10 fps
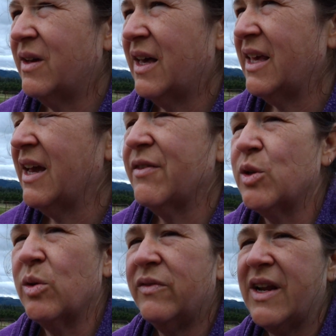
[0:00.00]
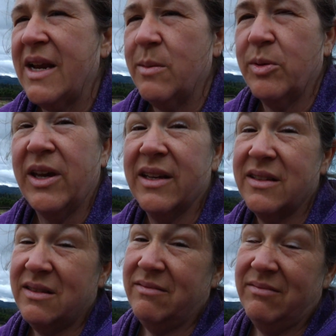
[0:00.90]
I think I have a total of 90
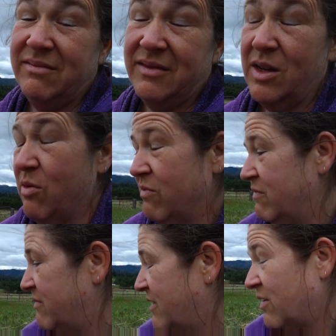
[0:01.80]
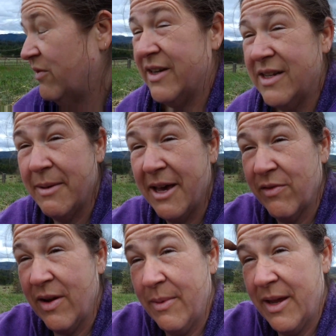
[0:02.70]
plants, so I don't know if I did the
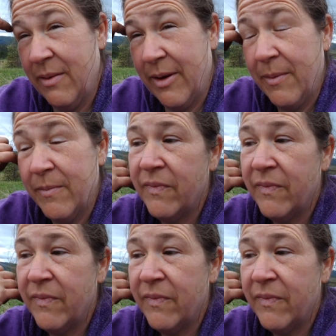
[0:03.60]
math right, but anyway,